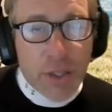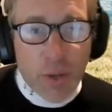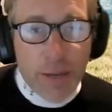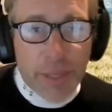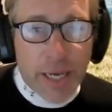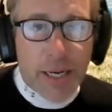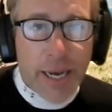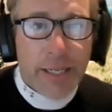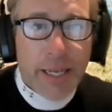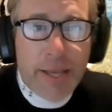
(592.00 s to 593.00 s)
what I'm getting
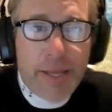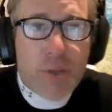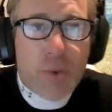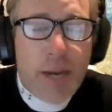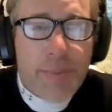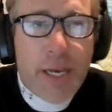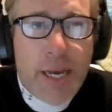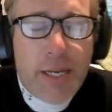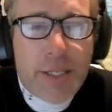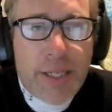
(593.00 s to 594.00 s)
at. Yeah, that's what I'm getting
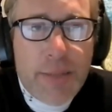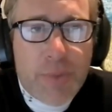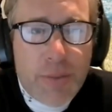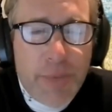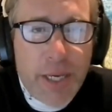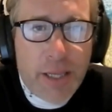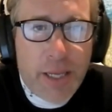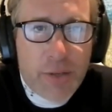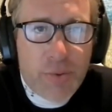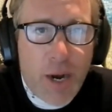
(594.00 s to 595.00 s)
at. It seems to me
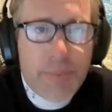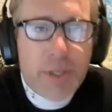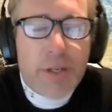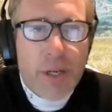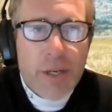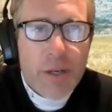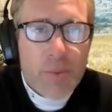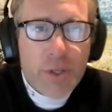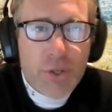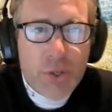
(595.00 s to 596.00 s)
like, Robin,
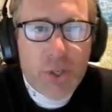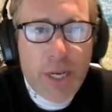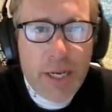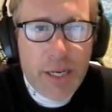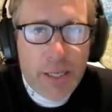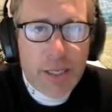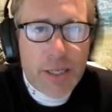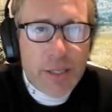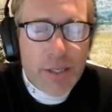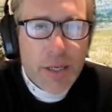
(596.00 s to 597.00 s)
what you're saying
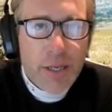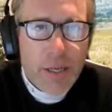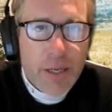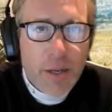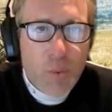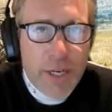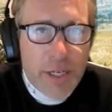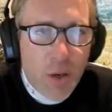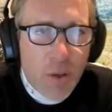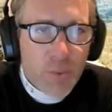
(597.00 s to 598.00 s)
is we
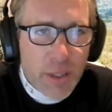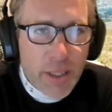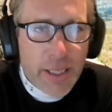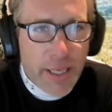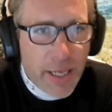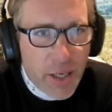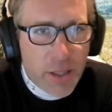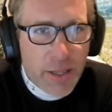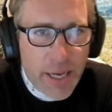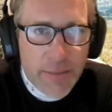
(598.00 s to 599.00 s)
don't really
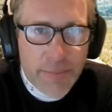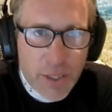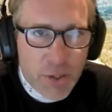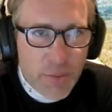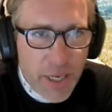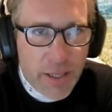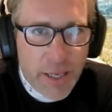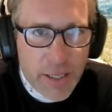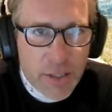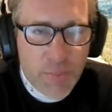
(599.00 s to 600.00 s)
care that much about
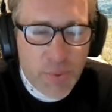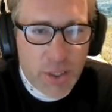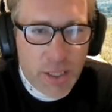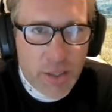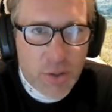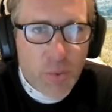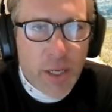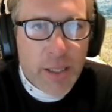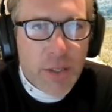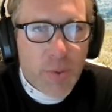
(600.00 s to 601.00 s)
expertise, or
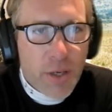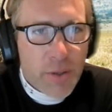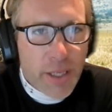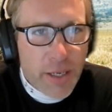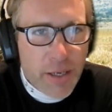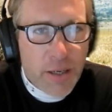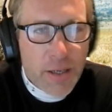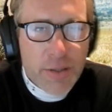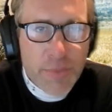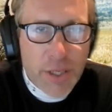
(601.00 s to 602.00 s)
at least we don't care
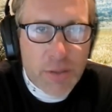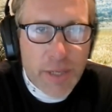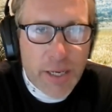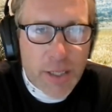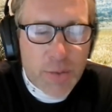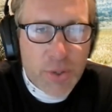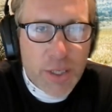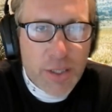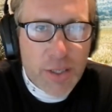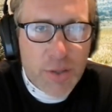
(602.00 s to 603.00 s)
as much about
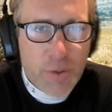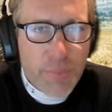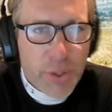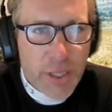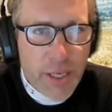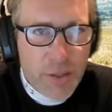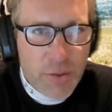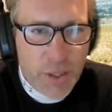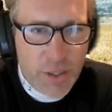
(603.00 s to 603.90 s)
expertise as we pretend we